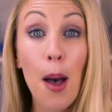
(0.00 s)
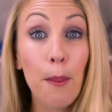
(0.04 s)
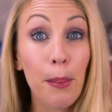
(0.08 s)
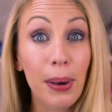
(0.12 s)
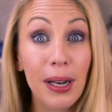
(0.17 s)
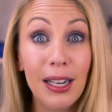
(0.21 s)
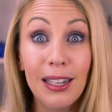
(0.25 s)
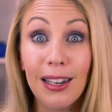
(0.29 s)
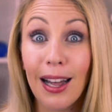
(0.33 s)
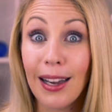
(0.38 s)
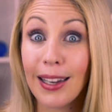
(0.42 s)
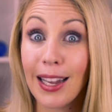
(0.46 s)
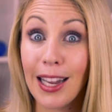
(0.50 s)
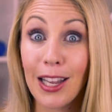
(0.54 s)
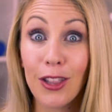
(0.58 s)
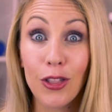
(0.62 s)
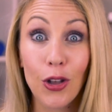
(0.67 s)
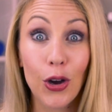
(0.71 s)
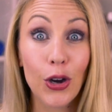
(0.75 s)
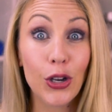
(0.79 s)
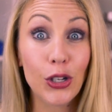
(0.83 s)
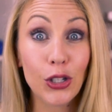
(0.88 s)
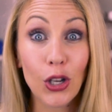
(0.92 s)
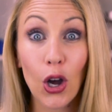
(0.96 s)
plugging
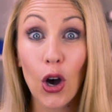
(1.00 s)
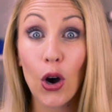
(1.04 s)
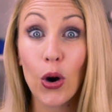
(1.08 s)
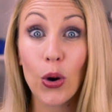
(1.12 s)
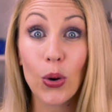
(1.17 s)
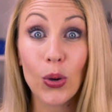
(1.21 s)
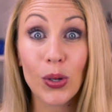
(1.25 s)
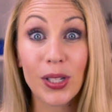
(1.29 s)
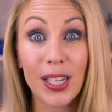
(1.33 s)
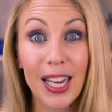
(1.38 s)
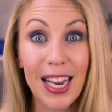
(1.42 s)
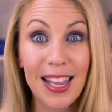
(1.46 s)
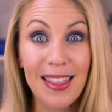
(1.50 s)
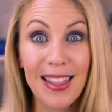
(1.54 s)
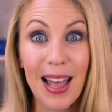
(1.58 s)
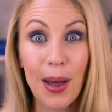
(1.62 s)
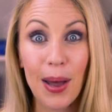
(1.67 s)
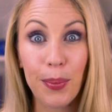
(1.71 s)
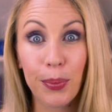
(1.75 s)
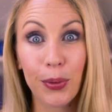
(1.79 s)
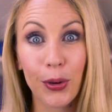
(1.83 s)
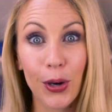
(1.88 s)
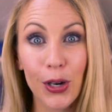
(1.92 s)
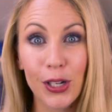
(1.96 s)
those holes in
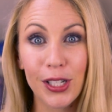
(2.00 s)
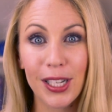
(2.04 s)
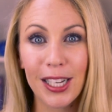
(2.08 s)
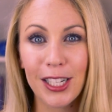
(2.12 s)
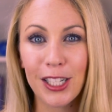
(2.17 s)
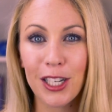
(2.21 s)
that process